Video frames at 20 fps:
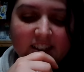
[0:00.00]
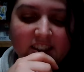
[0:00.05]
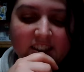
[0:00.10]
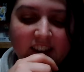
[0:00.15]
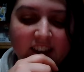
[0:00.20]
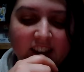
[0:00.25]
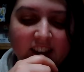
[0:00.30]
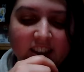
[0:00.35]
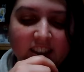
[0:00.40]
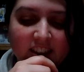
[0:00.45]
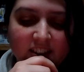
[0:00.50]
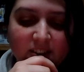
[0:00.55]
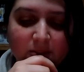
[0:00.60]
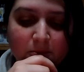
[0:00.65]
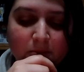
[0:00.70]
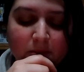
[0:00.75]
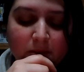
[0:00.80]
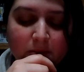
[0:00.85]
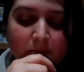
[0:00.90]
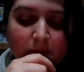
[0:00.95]
I love
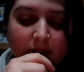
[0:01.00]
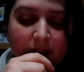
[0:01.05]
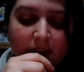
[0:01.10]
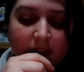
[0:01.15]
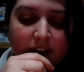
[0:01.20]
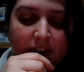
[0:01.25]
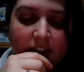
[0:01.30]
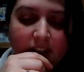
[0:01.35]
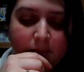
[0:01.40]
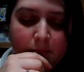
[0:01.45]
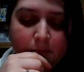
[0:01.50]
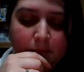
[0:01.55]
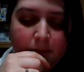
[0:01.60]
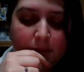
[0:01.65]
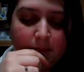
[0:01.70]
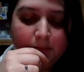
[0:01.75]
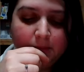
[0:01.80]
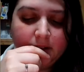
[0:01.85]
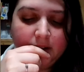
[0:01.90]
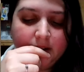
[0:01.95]
pit. That's a
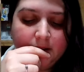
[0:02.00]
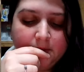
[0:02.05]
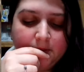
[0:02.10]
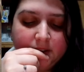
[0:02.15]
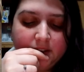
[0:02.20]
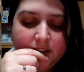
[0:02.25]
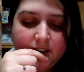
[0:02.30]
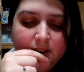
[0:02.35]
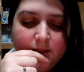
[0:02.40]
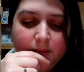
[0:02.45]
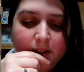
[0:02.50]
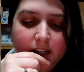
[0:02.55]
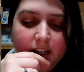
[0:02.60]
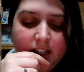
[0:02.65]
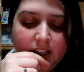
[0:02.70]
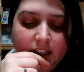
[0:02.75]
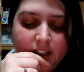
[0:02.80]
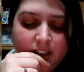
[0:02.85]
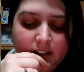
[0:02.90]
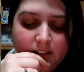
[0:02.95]
pit bull, I'm assuming.
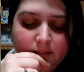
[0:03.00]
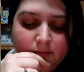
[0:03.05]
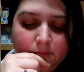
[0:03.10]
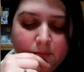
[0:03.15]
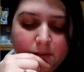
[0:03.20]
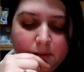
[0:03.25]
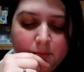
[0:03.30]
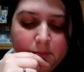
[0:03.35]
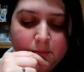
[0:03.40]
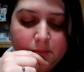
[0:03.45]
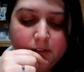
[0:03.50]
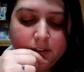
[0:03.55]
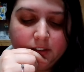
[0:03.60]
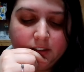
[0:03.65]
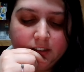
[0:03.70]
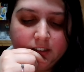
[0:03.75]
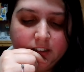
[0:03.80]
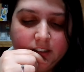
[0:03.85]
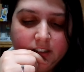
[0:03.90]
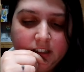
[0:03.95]
I love pit bulls.